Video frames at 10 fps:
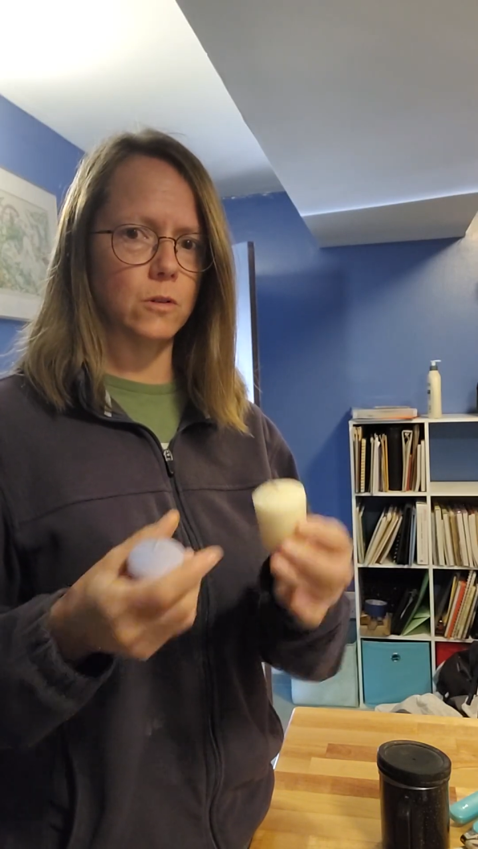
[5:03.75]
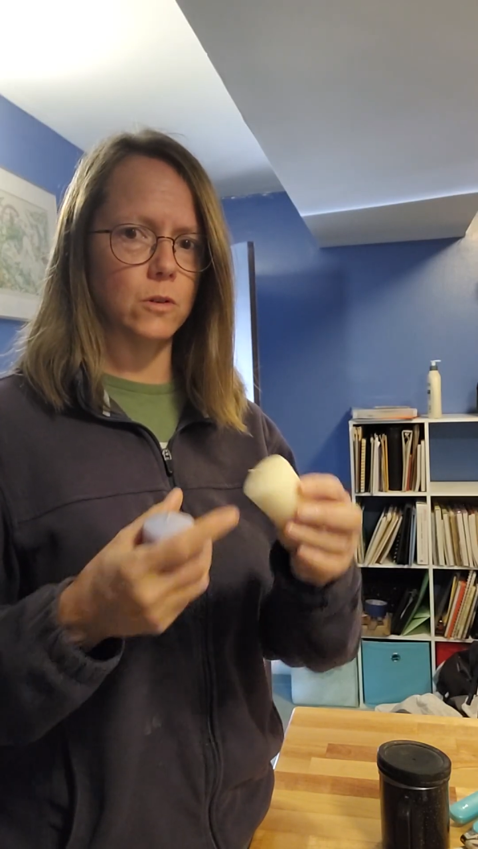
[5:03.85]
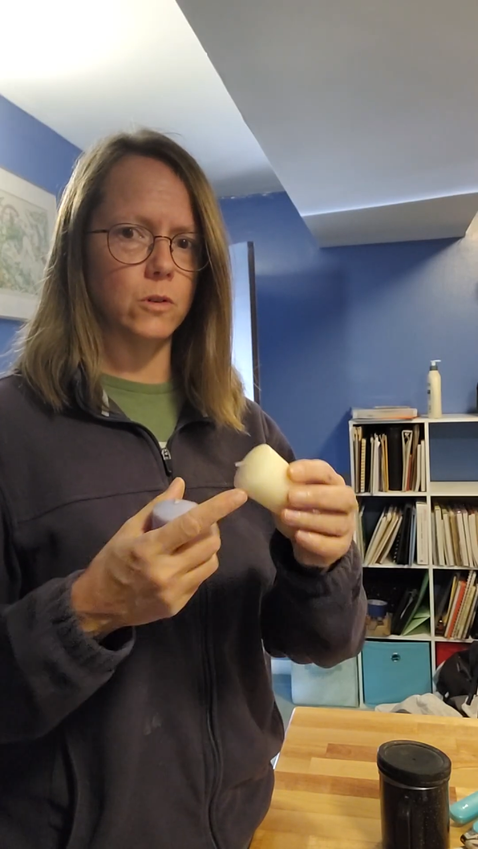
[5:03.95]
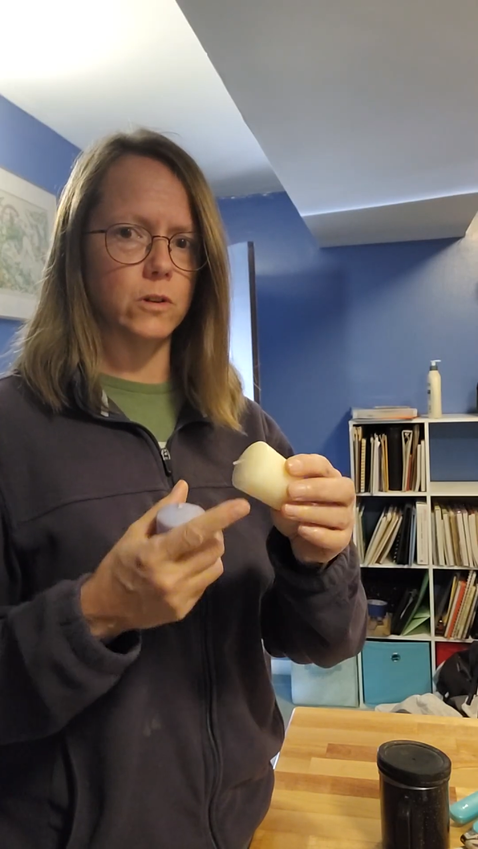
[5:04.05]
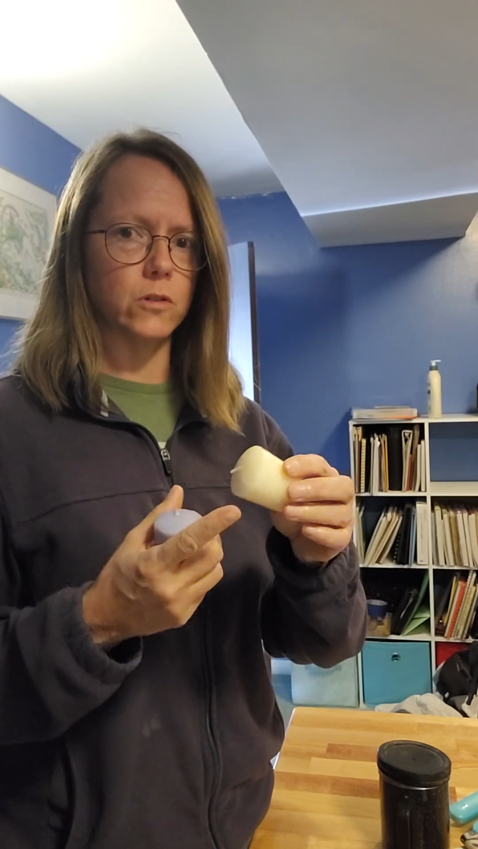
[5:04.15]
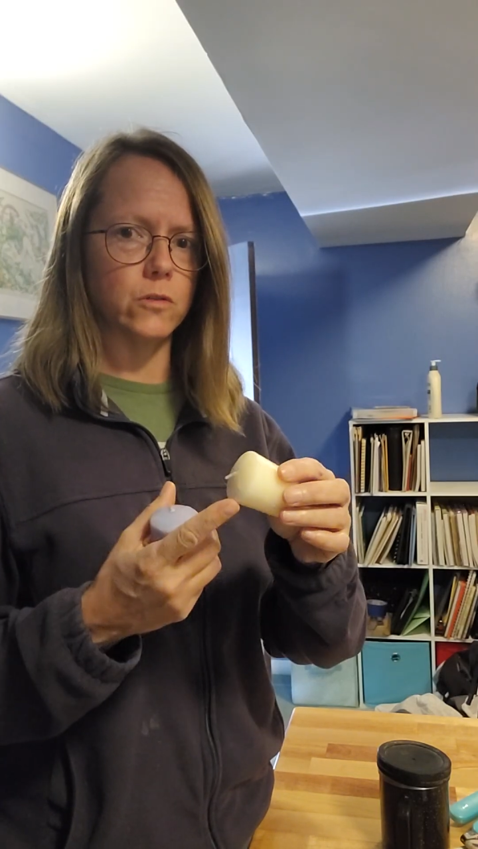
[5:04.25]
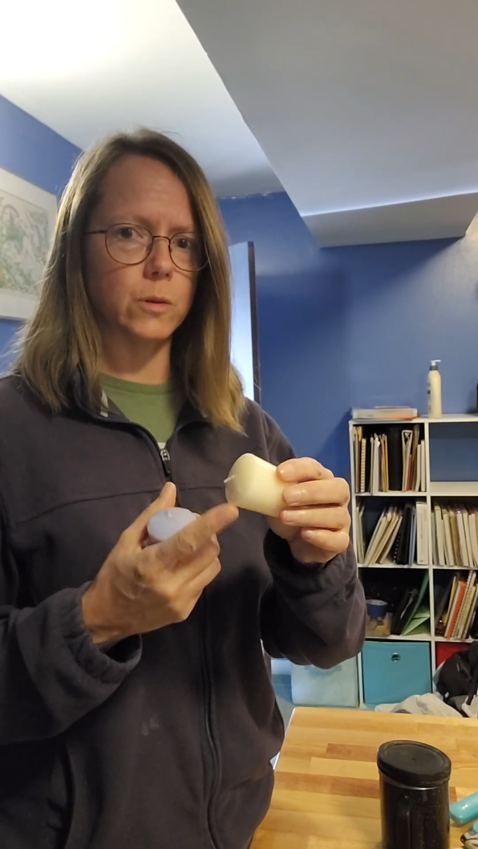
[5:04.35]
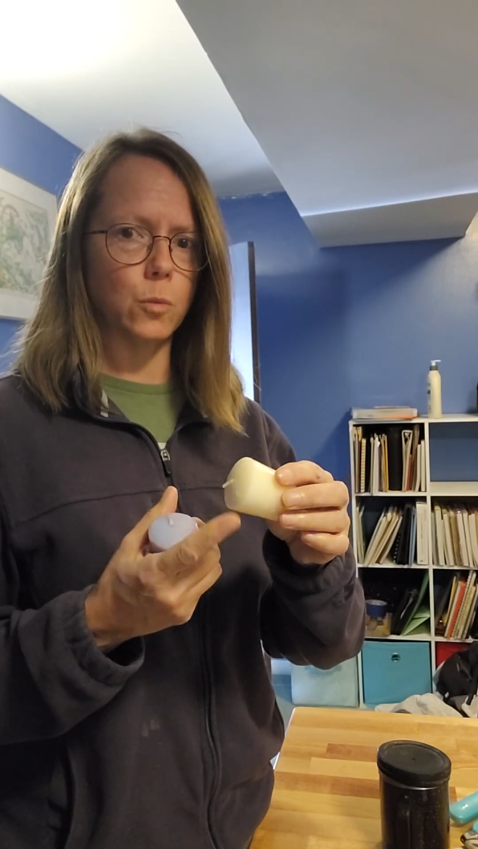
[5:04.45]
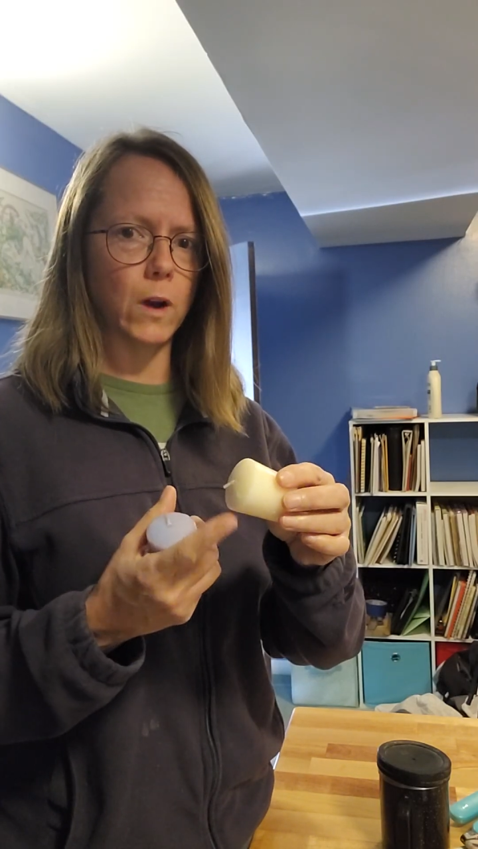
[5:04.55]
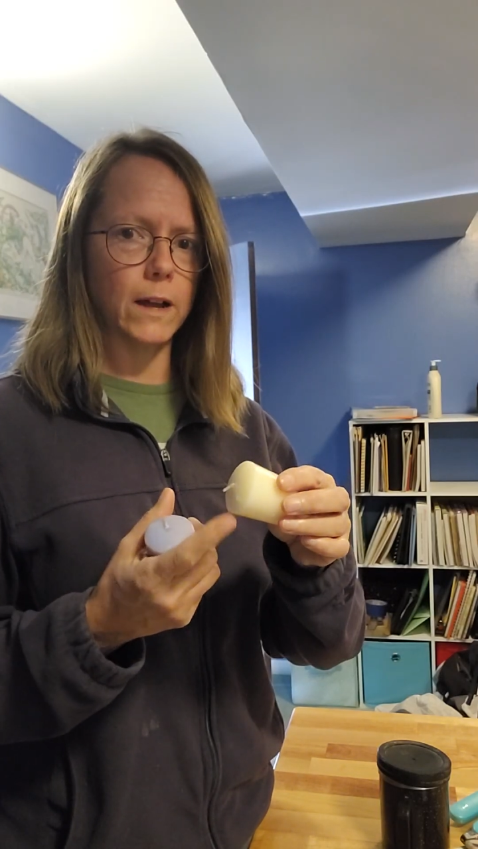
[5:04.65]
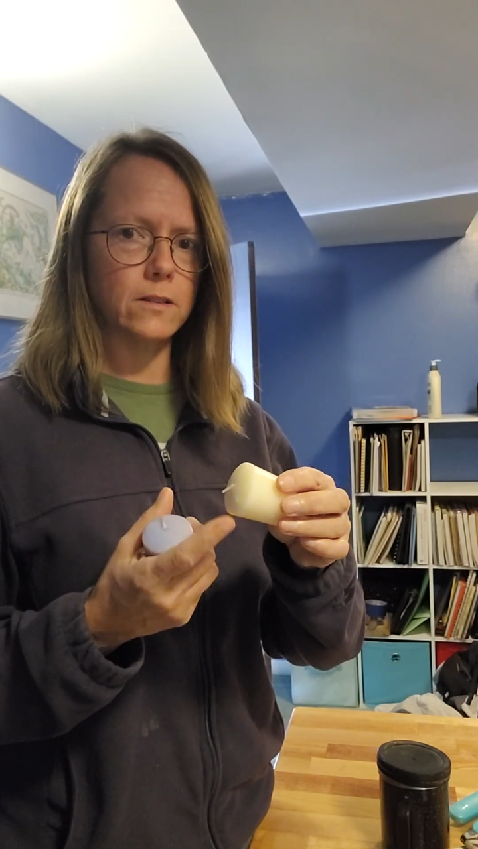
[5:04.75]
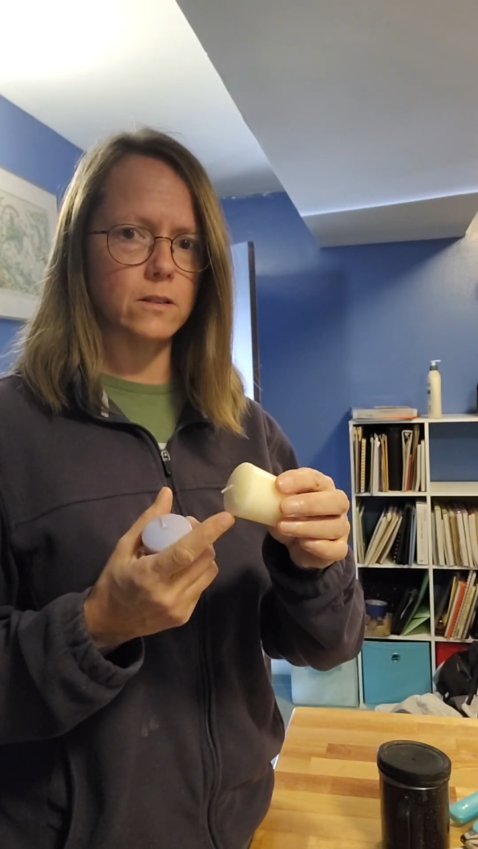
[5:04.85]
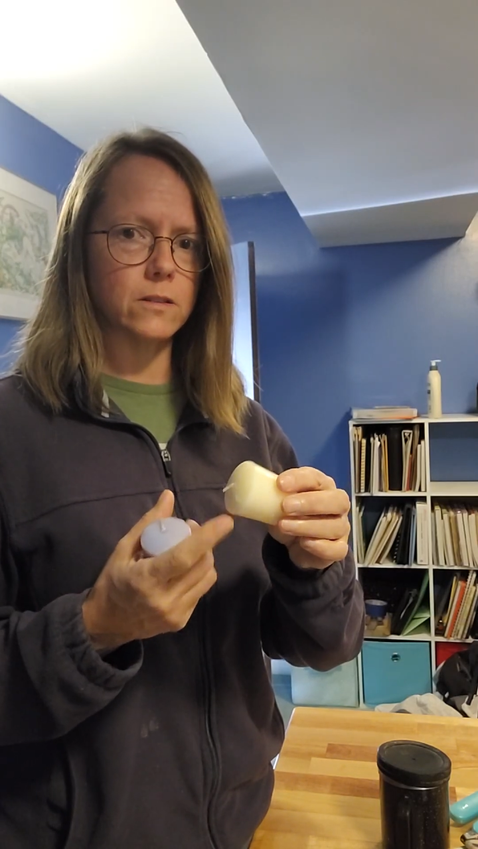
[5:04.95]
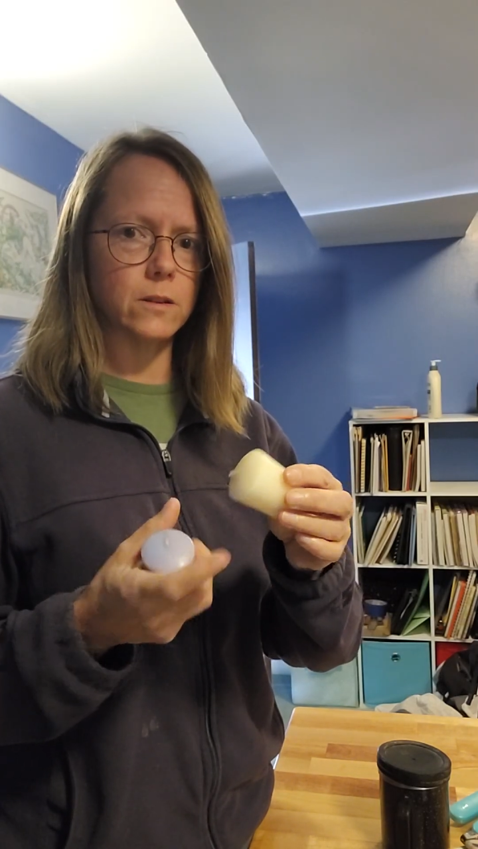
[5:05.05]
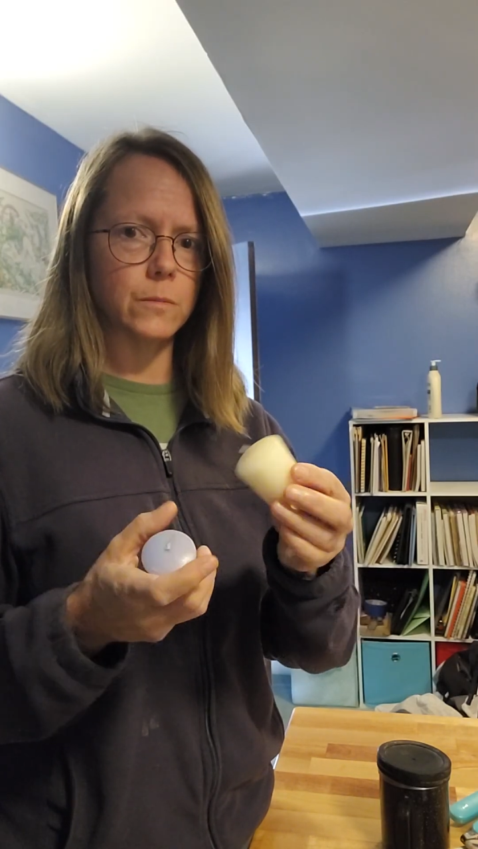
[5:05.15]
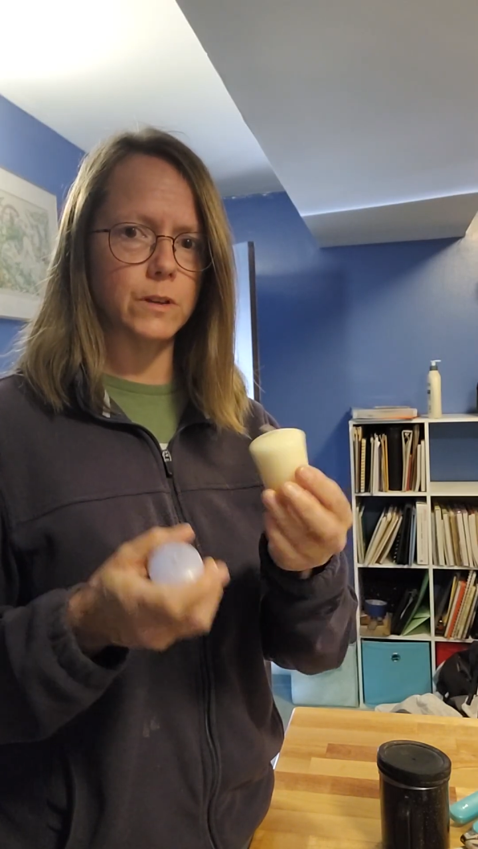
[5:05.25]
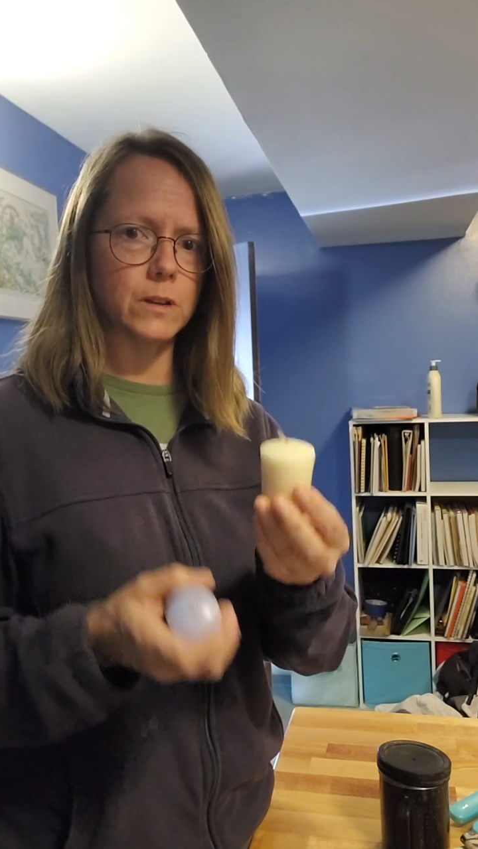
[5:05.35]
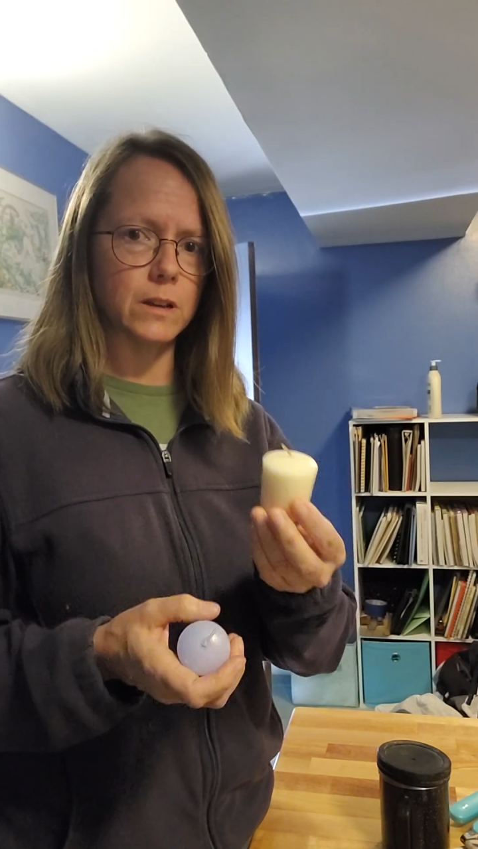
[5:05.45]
or you can drip wax on something